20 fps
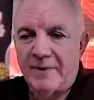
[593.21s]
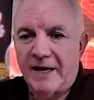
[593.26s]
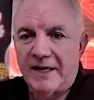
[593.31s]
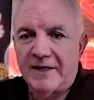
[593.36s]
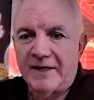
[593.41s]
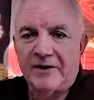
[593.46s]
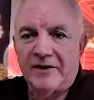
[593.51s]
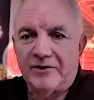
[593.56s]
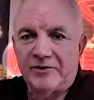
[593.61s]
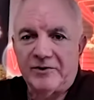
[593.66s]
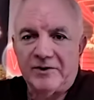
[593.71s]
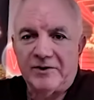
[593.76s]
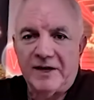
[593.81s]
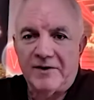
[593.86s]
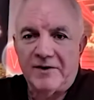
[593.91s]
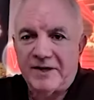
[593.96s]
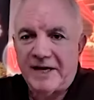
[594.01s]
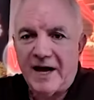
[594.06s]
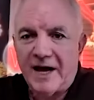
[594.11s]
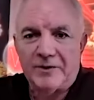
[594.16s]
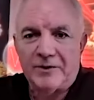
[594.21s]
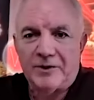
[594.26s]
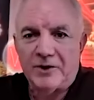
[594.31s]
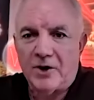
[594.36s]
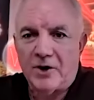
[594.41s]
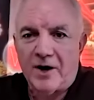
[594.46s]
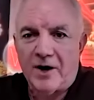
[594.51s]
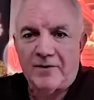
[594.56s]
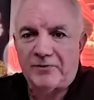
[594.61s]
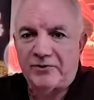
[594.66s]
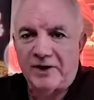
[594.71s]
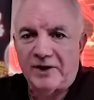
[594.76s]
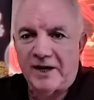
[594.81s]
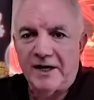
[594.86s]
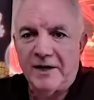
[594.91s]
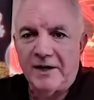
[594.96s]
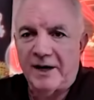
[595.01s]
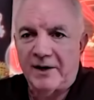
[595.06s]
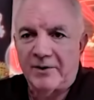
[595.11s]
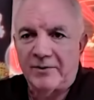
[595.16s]
That doesn't even count the
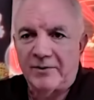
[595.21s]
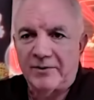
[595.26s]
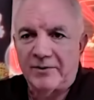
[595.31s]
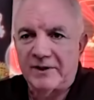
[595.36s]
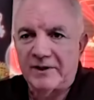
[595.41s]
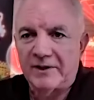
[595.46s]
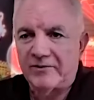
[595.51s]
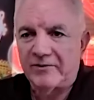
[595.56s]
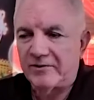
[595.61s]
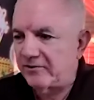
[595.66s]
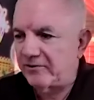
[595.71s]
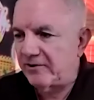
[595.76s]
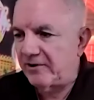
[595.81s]
offsetting penalties.